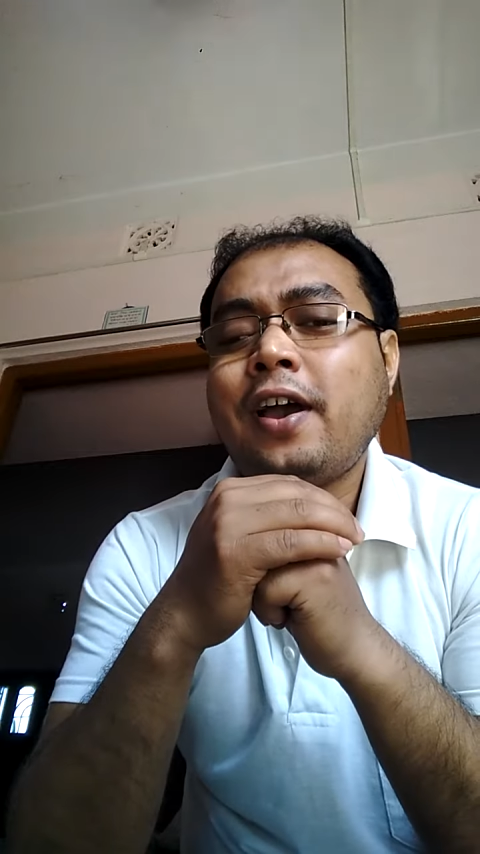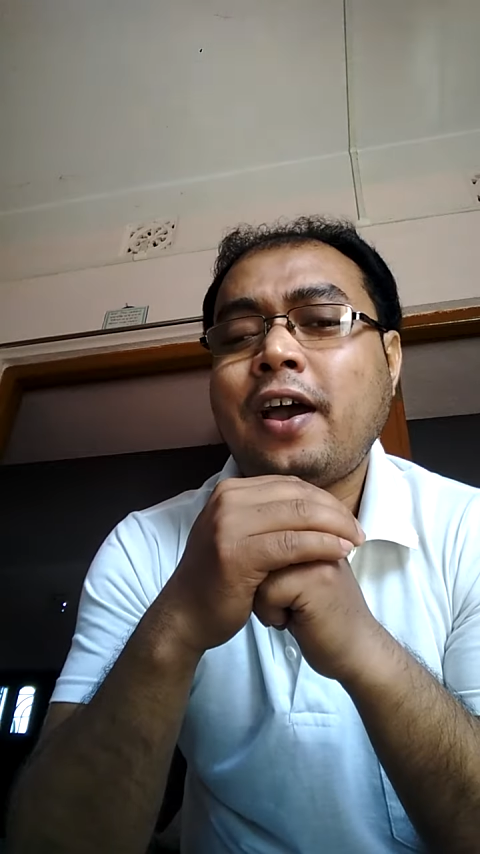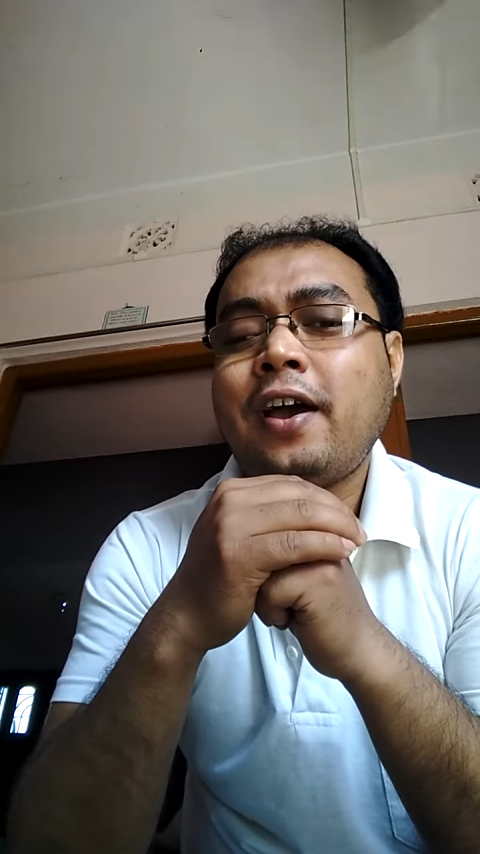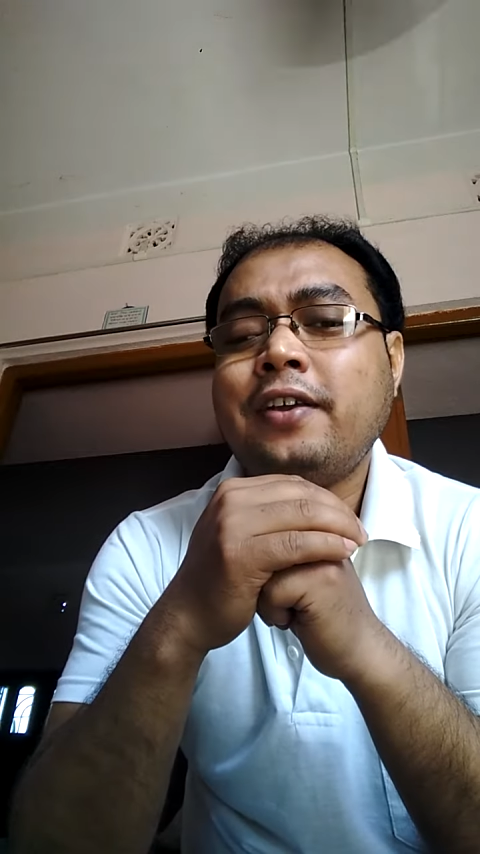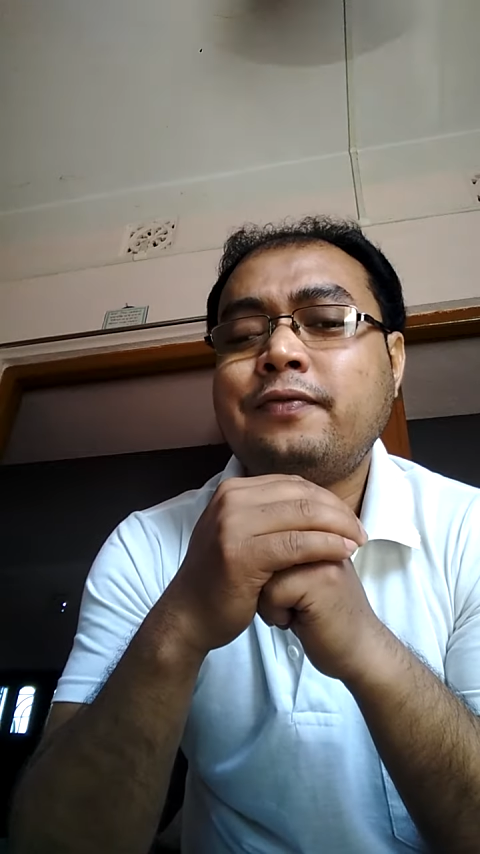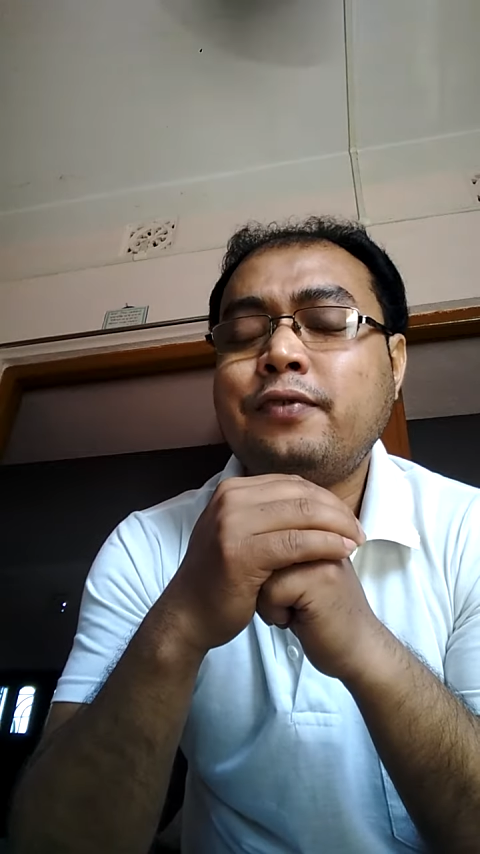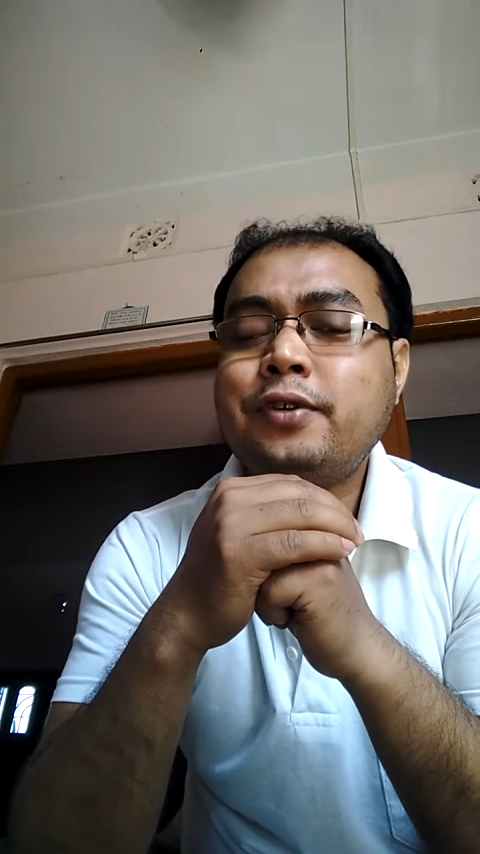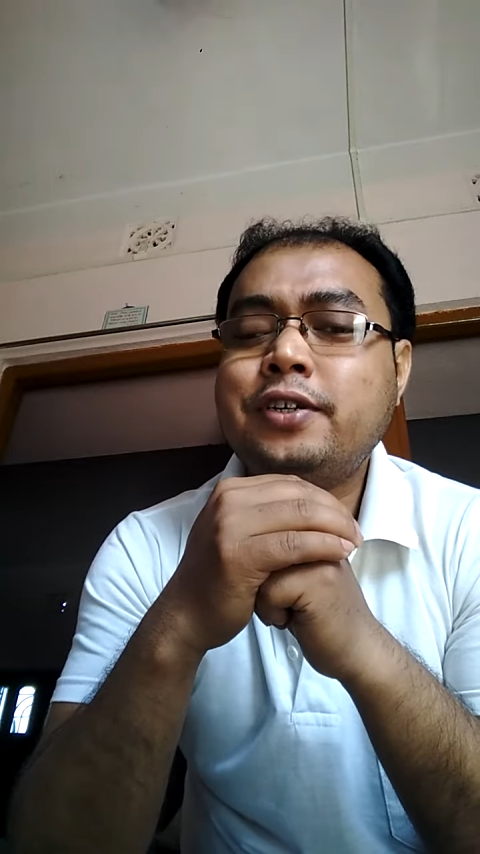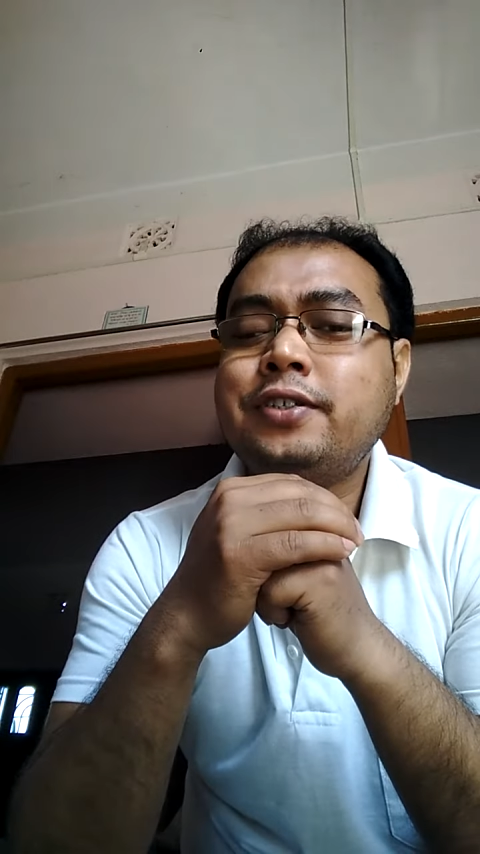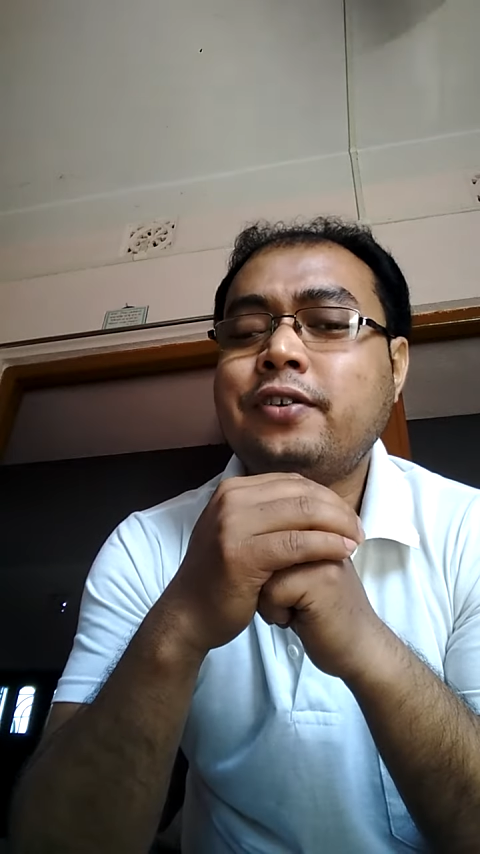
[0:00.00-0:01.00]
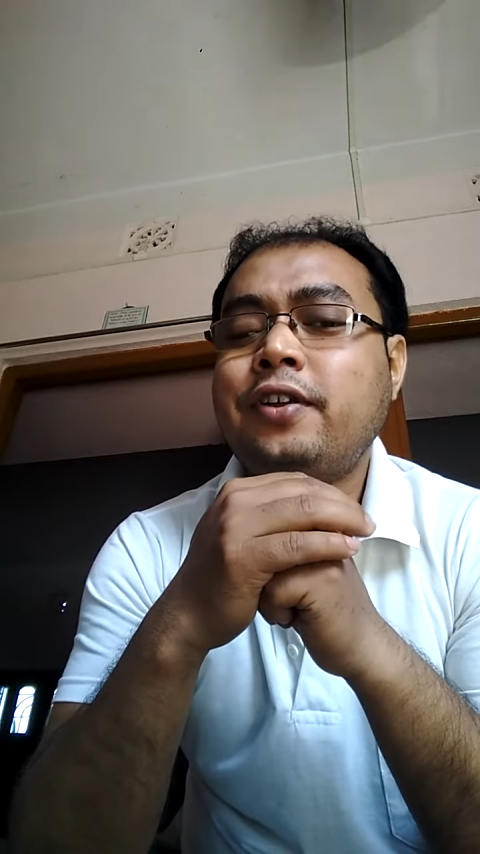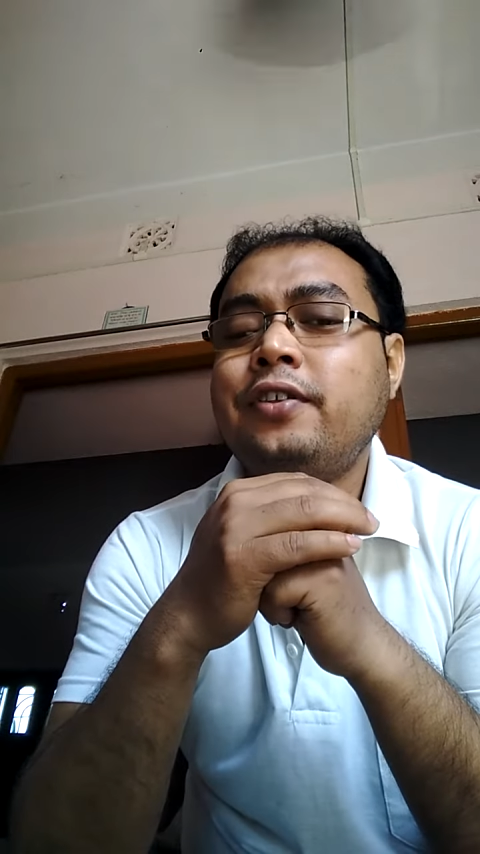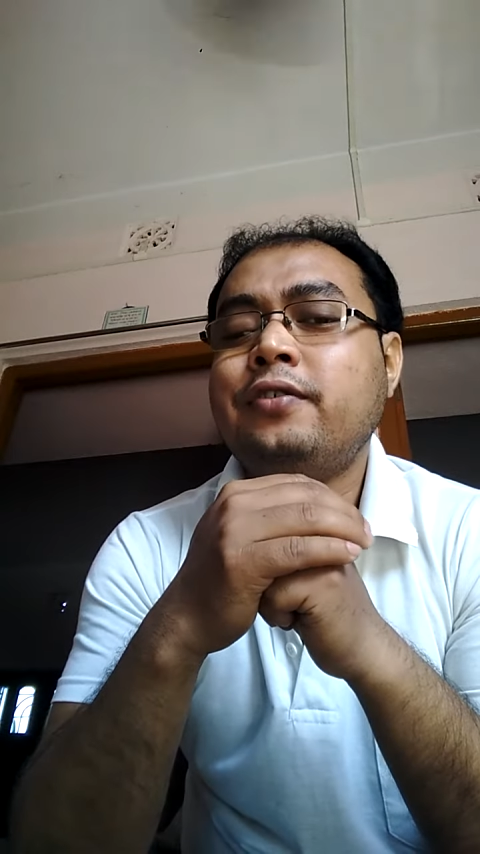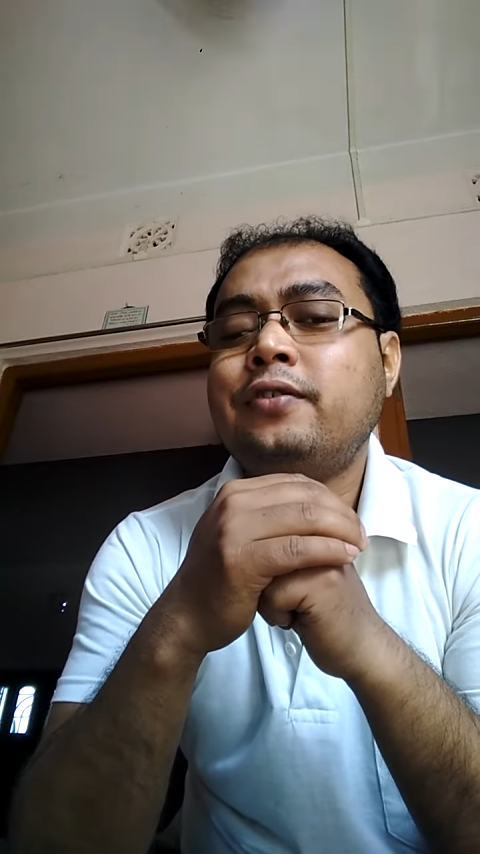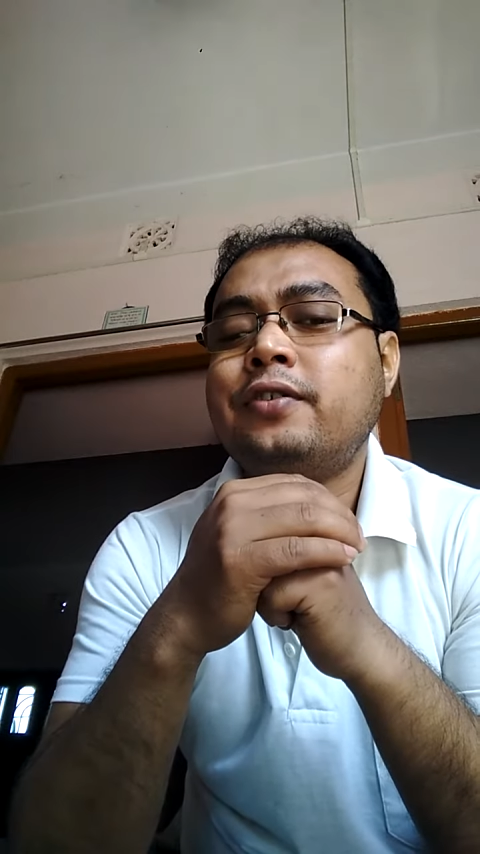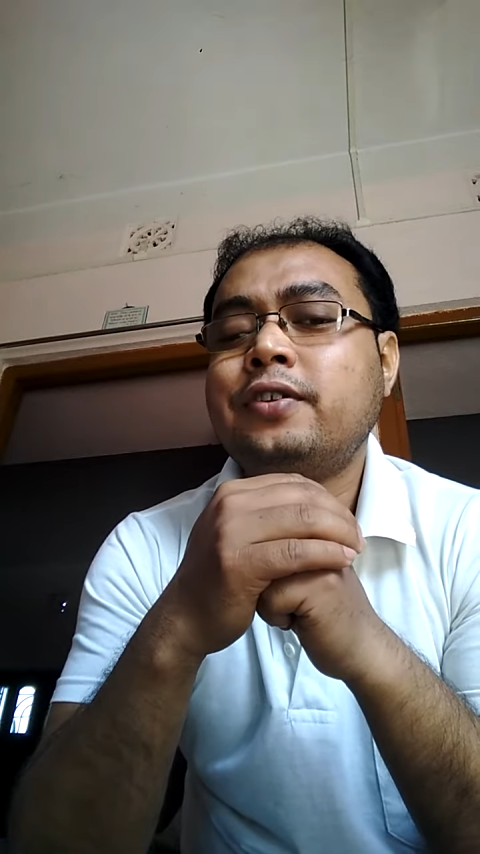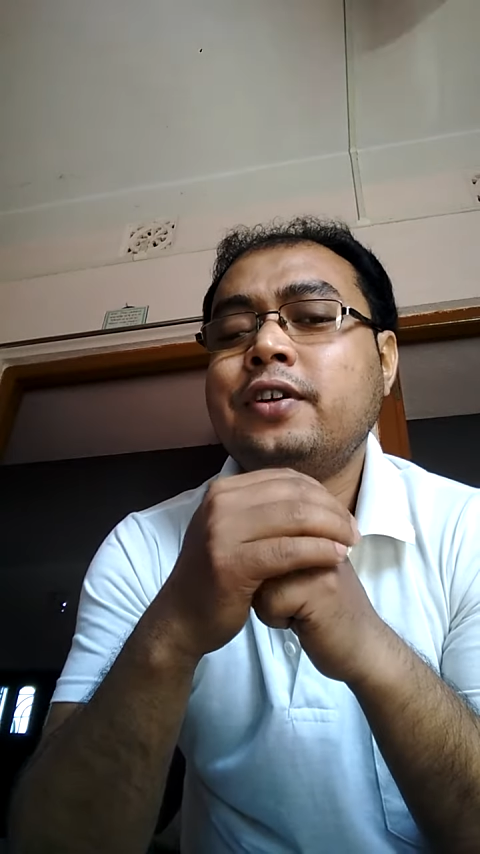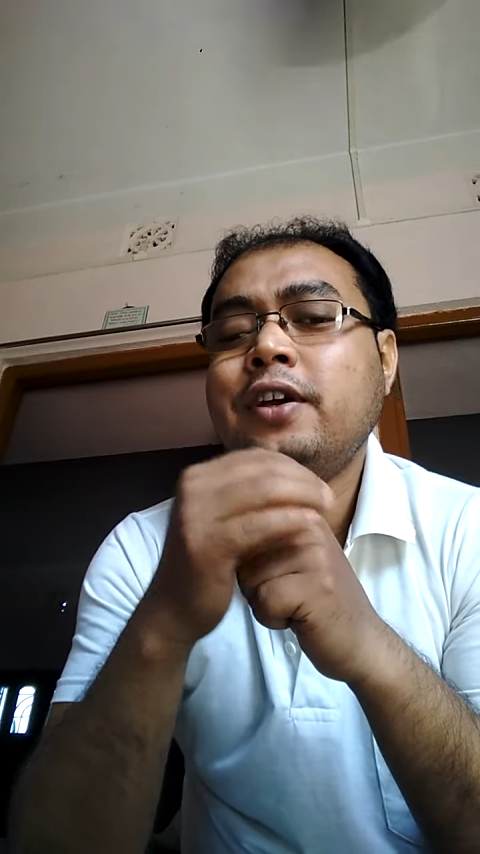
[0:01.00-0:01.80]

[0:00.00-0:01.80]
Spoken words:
and focus on your